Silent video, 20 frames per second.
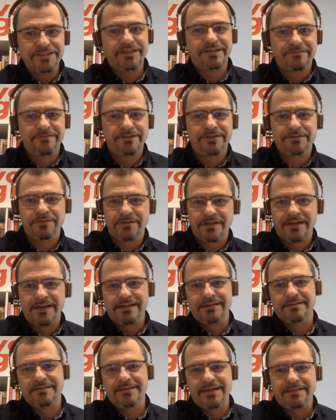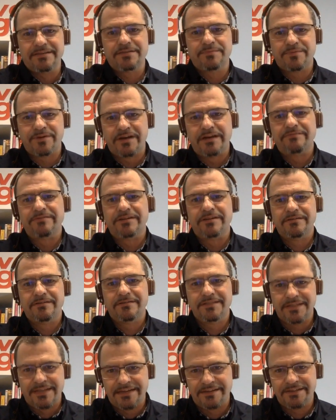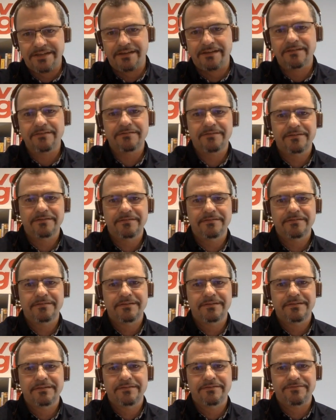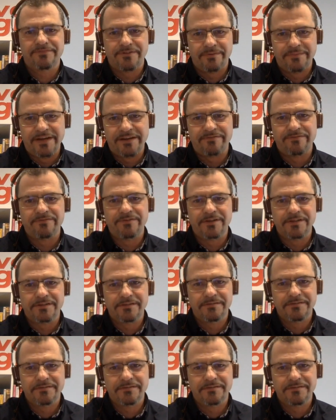individual client gets a private Slack channel from Evervault.